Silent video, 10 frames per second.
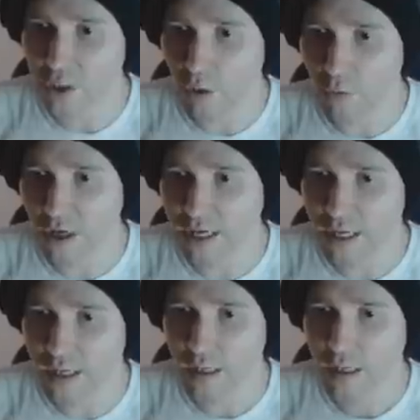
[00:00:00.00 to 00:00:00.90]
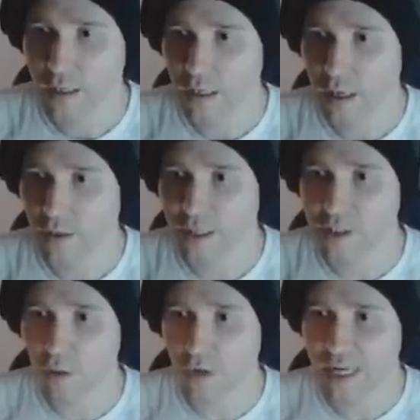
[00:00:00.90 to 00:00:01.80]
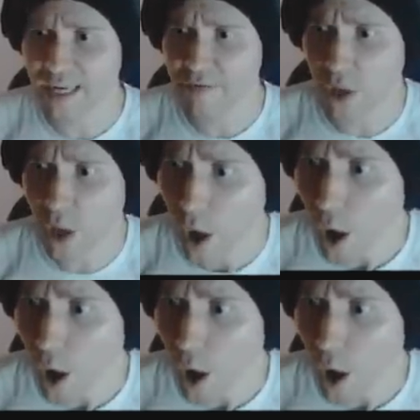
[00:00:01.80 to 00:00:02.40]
It's not working. This is not working either.